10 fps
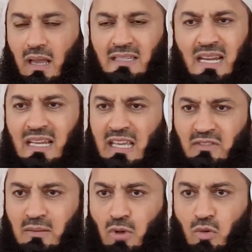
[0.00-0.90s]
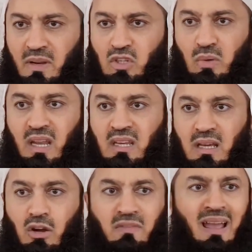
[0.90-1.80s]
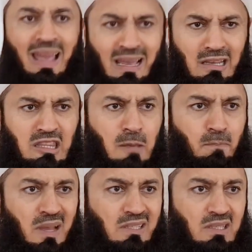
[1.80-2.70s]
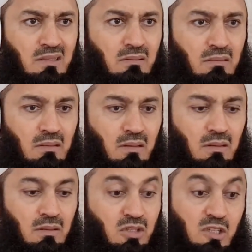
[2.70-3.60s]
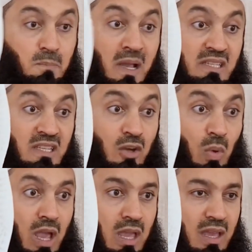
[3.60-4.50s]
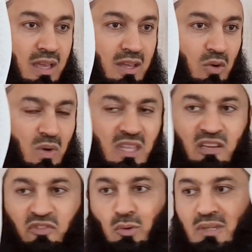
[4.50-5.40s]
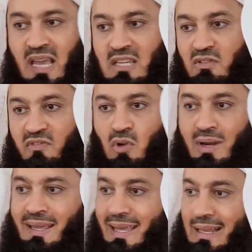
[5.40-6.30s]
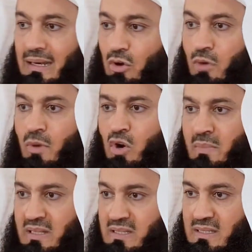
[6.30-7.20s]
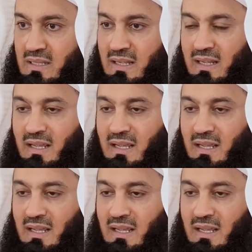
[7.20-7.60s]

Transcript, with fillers: at any given moment you can hear of a healthy person just passing away within a few days of falling ill or moments.